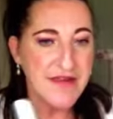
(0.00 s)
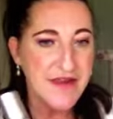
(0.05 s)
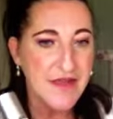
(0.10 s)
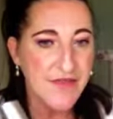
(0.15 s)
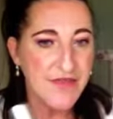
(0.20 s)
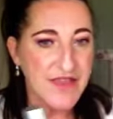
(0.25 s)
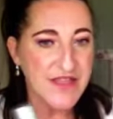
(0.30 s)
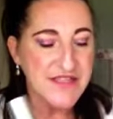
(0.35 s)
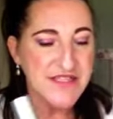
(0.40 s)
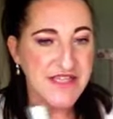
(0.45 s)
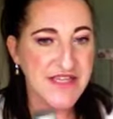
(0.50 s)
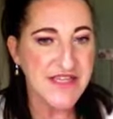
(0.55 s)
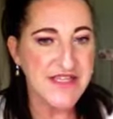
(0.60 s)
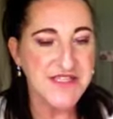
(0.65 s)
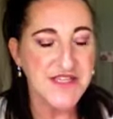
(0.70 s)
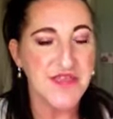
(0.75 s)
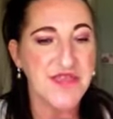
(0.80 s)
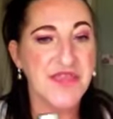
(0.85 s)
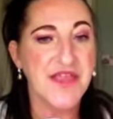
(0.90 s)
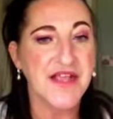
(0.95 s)
Now this
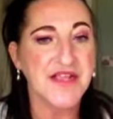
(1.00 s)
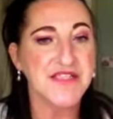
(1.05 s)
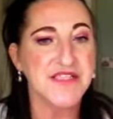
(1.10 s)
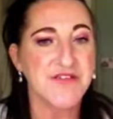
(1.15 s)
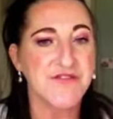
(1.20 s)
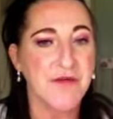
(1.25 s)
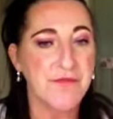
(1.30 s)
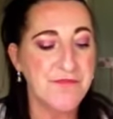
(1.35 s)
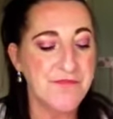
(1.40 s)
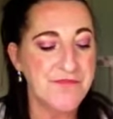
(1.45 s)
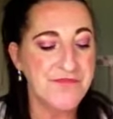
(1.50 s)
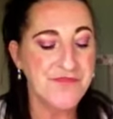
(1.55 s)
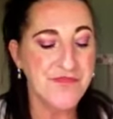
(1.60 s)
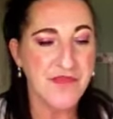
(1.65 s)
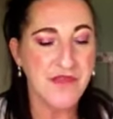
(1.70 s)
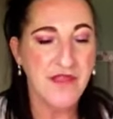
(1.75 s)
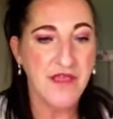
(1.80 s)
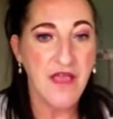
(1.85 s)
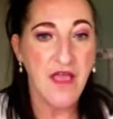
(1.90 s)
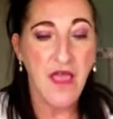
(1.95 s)
is a thick serum,
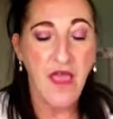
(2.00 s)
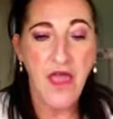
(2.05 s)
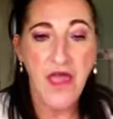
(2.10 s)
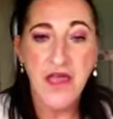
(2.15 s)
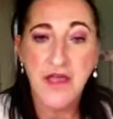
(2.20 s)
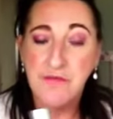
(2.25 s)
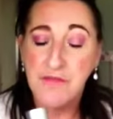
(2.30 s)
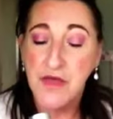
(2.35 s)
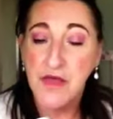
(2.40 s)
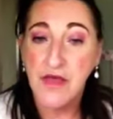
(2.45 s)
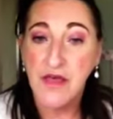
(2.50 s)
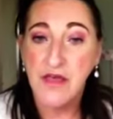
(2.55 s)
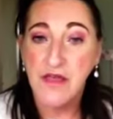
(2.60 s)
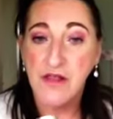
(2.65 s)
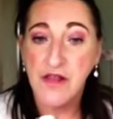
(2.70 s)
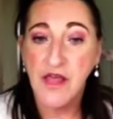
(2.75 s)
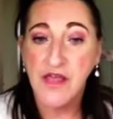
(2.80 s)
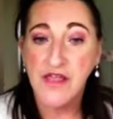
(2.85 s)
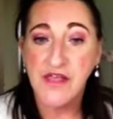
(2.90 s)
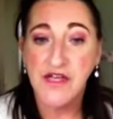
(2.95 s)
but
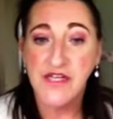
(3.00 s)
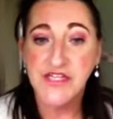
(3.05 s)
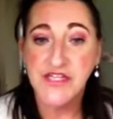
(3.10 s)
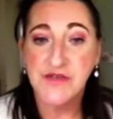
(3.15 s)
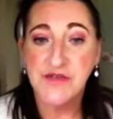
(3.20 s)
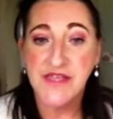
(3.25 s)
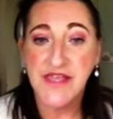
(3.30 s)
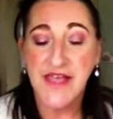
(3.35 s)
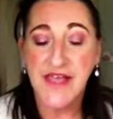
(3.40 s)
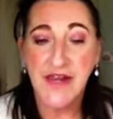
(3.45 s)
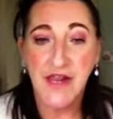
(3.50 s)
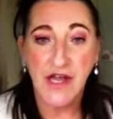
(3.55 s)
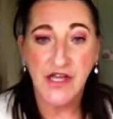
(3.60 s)
like I do again,